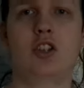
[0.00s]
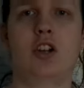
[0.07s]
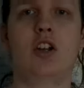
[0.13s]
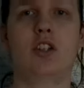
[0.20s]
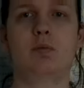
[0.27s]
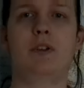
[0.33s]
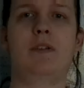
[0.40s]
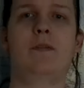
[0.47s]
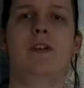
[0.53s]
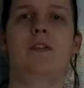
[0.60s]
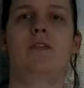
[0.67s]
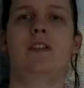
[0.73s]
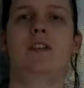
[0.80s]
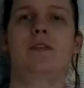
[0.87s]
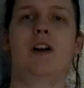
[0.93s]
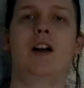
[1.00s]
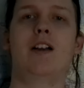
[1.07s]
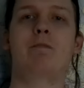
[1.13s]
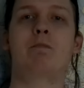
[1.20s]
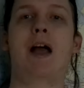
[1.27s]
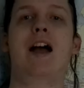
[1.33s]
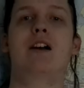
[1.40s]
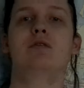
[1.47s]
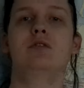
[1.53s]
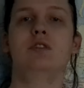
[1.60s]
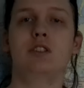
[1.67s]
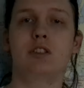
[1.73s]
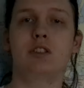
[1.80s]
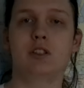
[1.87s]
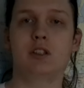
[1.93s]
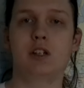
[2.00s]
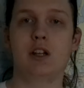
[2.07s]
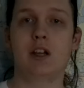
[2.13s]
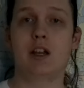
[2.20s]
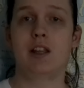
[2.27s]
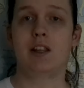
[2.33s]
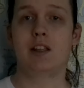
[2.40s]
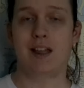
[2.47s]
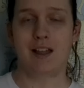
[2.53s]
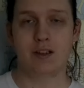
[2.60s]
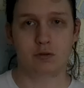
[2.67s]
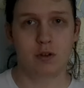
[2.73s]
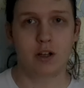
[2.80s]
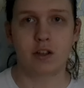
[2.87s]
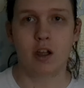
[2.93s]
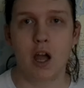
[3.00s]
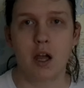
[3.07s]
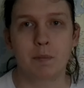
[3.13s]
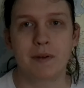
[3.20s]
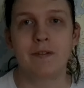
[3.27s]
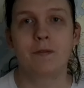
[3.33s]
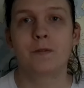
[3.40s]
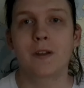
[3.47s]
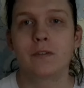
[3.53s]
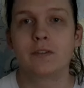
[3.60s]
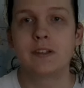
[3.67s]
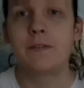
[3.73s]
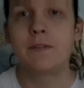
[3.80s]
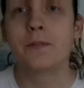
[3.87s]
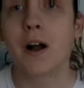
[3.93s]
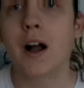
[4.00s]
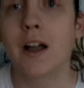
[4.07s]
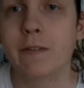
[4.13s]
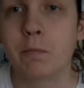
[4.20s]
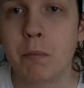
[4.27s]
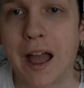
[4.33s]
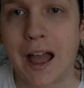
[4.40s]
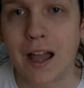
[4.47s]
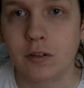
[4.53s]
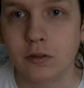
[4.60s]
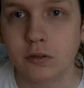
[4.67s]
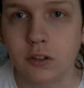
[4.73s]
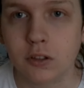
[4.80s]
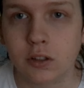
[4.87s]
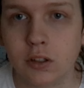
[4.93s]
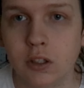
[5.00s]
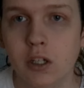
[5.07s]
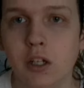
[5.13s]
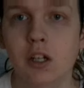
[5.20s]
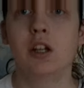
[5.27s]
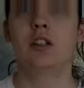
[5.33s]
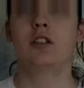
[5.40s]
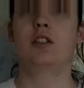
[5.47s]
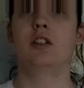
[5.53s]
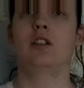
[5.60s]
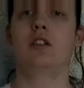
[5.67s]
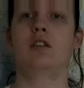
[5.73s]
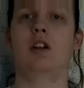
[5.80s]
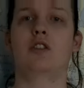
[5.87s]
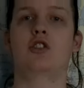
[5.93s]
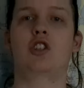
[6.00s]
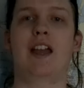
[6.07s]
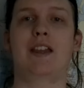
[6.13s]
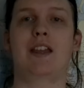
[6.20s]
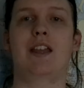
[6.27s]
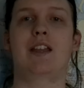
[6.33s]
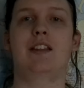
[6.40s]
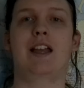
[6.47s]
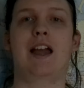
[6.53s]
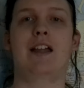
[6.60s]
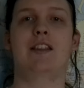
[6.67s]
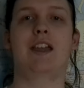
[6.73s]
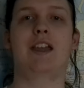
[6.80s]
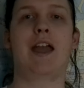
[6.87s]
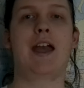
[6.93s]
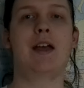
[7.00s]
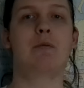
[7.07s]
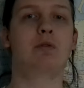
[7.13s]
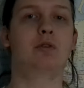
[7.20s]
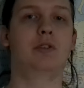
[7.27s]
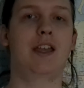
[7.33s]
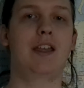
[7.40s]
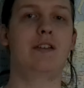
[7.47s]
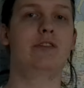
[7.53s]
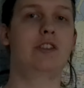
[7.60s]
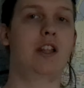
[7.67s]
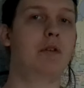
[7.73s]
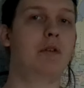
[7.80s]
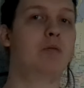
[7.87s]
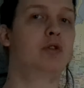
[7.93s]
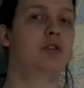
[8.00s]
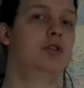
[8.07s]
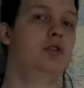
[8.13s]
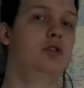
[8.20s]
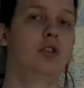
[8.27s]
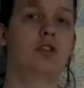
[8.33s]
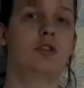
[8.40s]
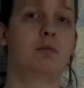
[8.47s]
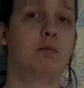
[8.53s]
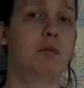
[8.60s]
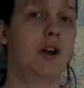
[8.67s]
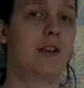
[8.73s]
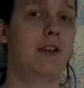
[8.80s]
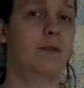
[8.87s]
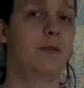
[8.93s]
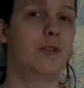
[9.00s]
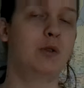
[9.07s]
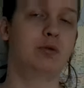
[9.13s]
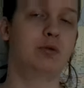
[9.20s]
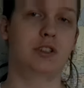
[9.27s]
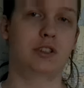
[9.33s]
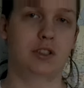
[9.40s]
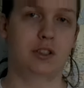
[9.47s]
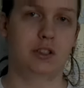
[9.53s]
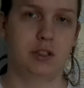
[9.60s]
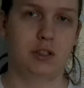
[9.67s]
charged me fifty-five pounds, that's right, you heard me, fifty-five pounds to check in at the airport, even though it was not my fault.